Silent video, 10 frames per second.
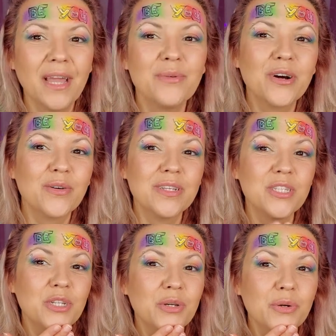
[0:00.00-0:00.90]
going
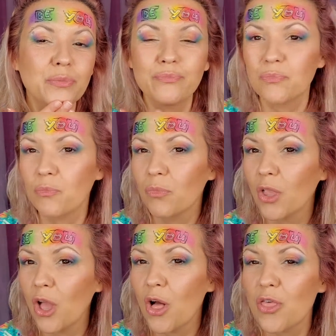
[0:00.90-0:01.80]
to
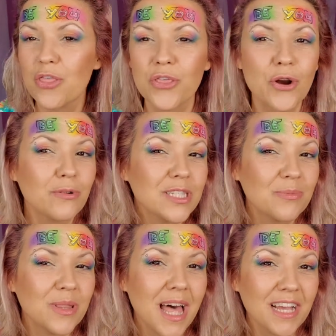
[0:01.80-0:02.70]
throw
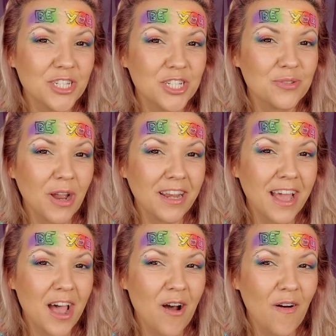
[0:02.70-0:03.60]
some lashes right
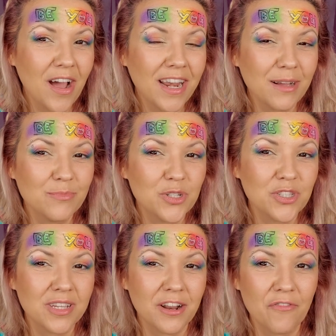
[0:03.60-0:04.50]
now, and I'm
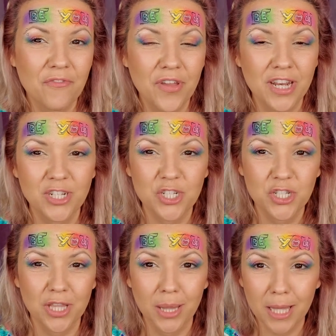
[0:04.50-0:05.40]
just gonna finish
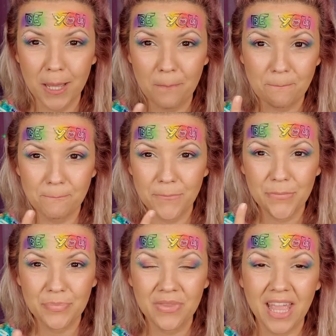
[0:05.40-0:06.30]
the lip,
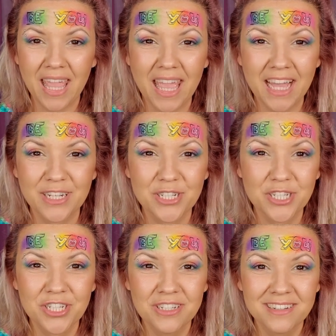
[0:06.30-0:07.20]
and
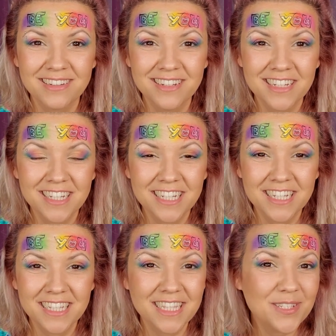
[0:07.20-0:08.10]

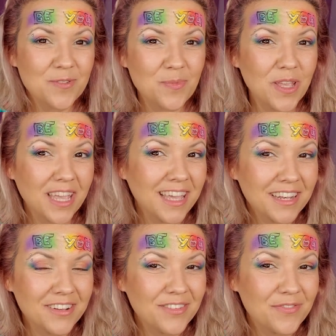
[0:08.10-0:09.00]
this will be it
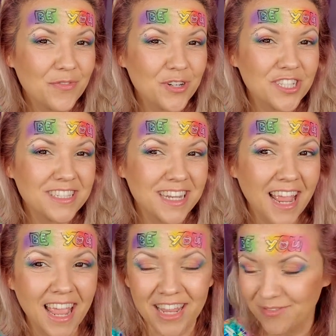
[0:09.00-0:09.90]
for today.